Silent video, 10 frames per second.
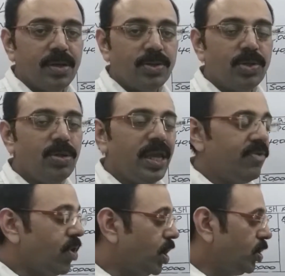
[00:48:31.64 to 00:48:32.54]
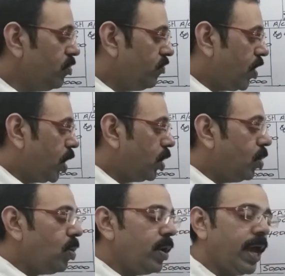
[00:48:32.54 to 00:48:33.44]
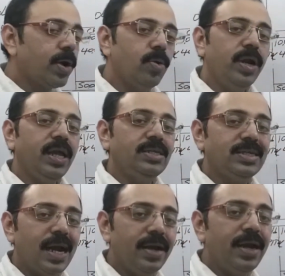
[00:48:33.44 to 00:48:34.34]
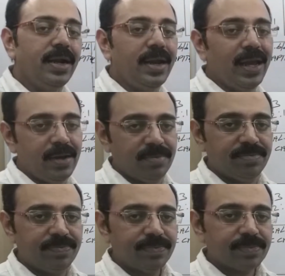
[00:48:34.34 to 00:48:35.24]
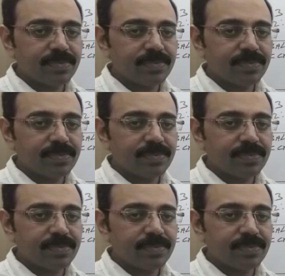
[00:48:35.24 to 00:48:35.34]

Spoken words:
So they want to follow accounting standard 10.